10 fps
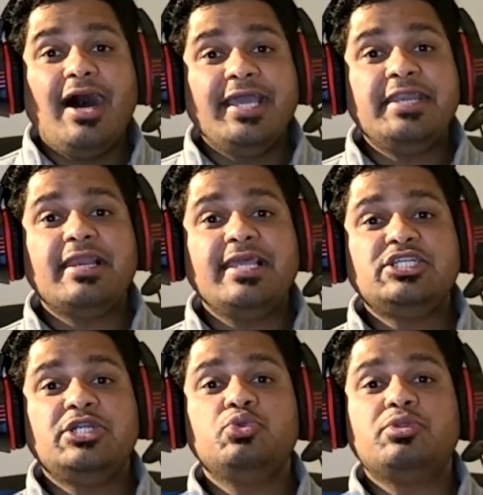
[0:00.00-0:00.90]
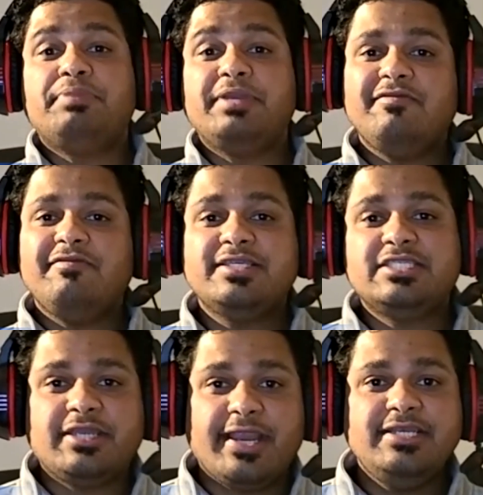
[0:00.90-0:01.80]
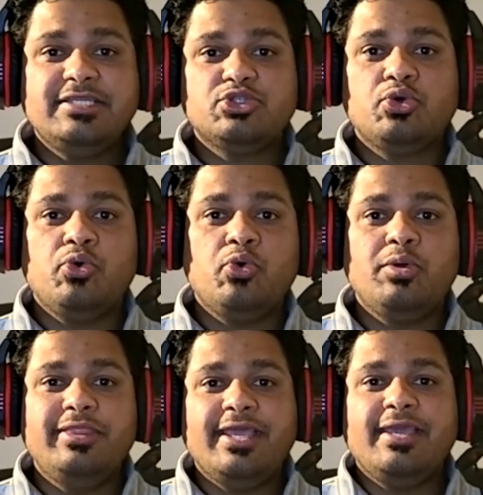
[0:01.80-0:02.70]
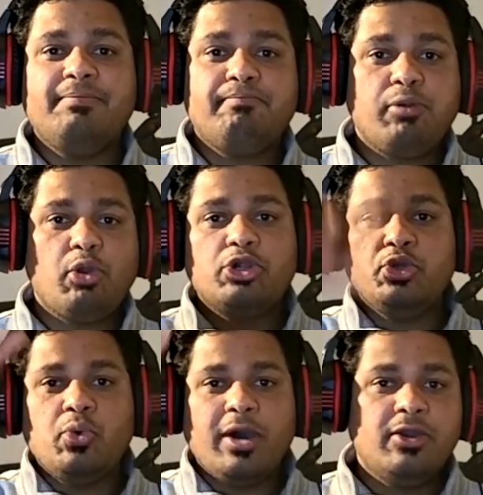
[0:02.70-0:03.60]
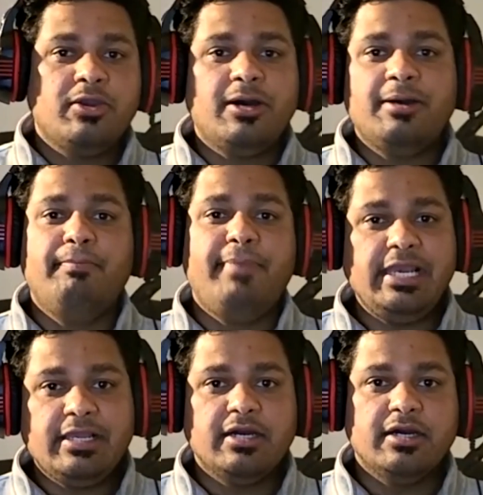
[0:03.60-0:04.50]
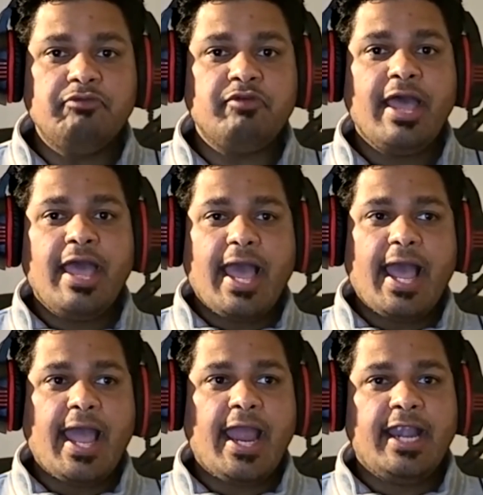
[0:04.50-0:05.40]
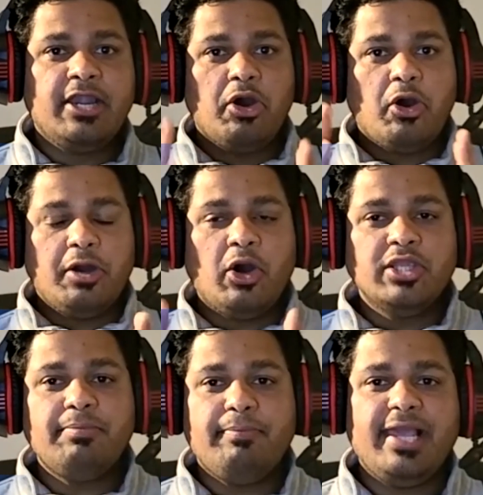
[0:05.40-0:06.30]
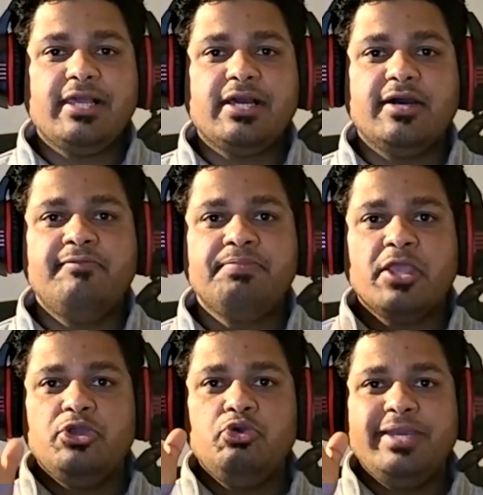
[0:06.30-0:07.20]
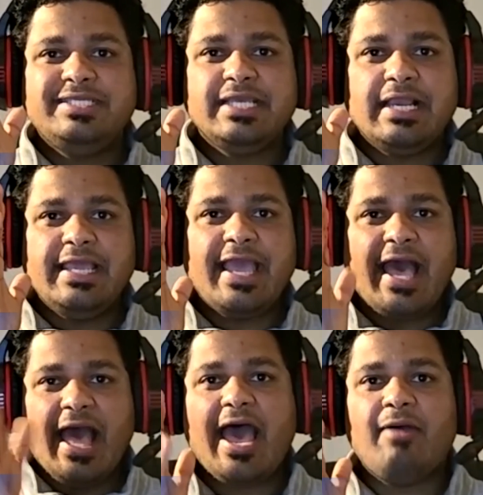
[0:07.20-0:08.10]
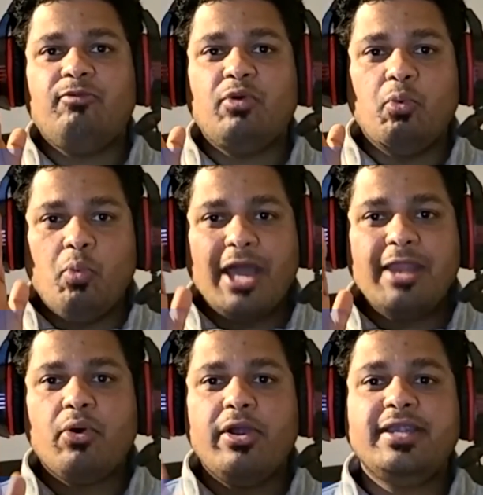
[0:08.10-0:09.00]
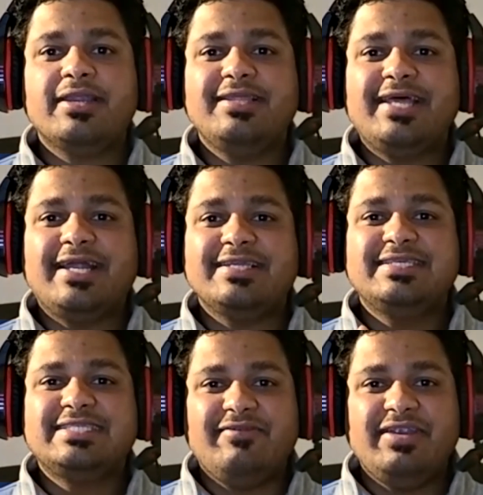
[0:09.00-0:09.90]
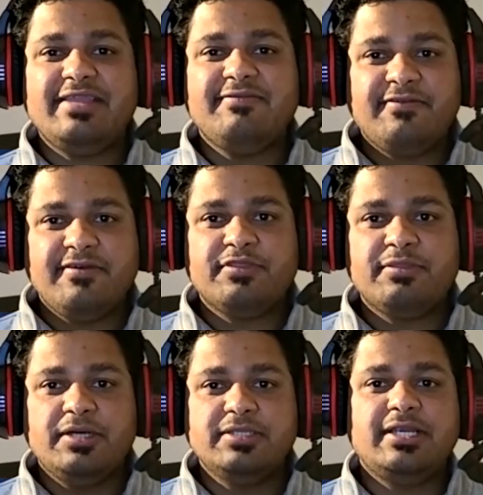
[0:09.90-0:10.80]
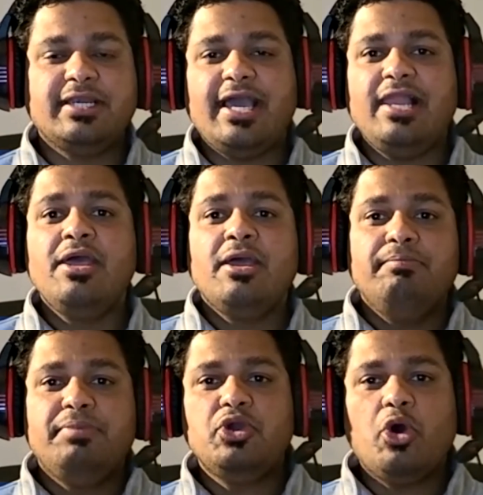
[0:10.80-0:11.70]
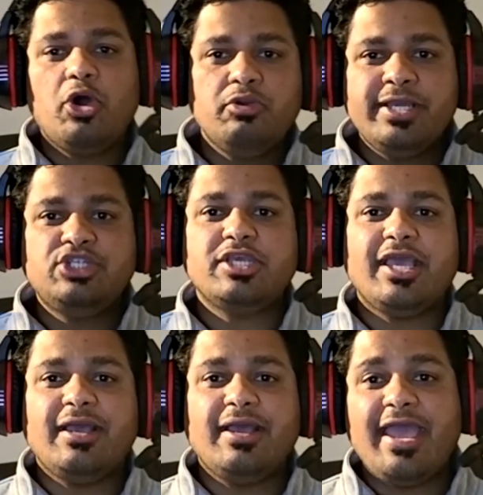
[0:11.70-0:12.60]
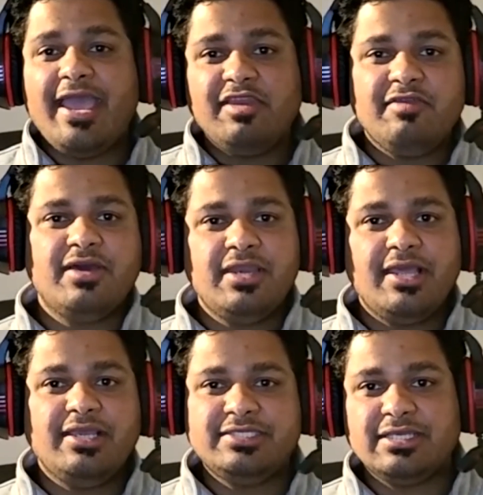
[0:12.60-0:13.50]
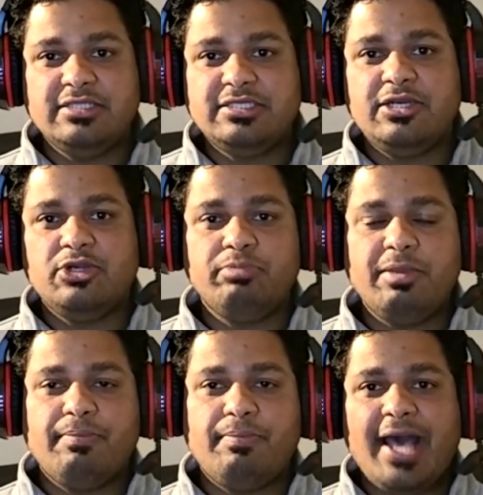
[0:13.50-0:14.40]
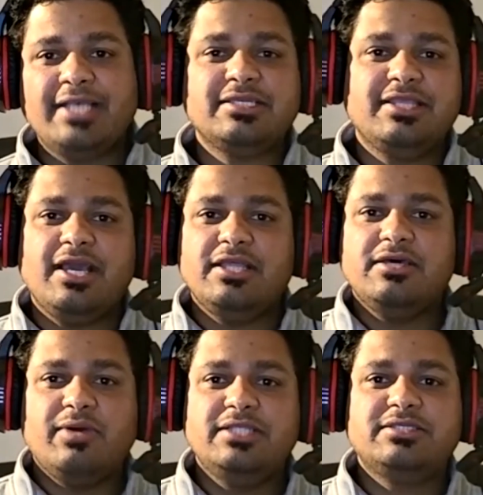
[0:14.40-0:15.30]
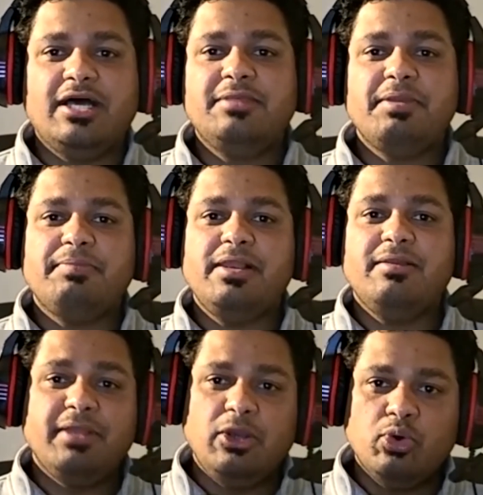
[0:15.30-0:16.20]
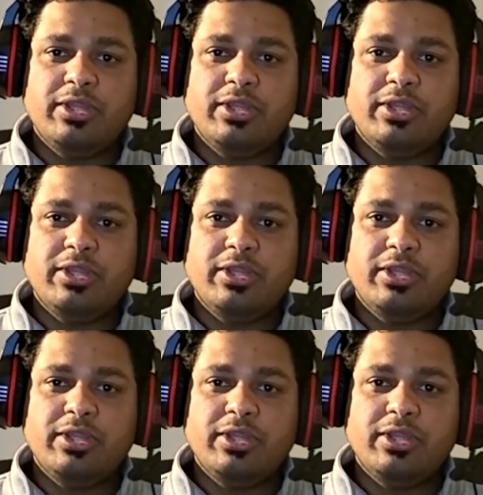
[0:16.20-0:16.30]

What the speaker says: in relation to the previous trends. So they plot you on a bell curve. And on the bell curve, you basically have one point that is the 75th percentile, beyond which everyone is considered to be passed. The other ones, other people below